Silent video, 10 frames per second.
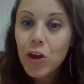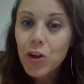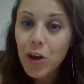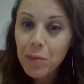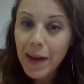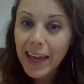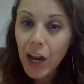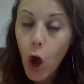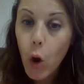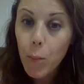You could make
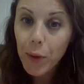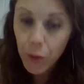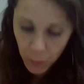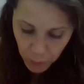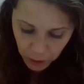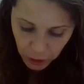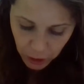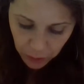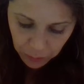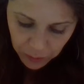it open or
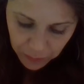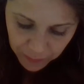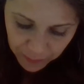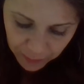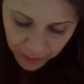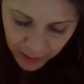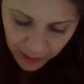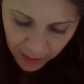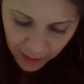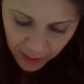closed.
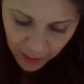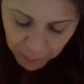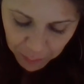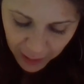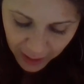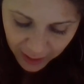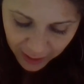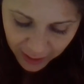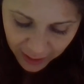But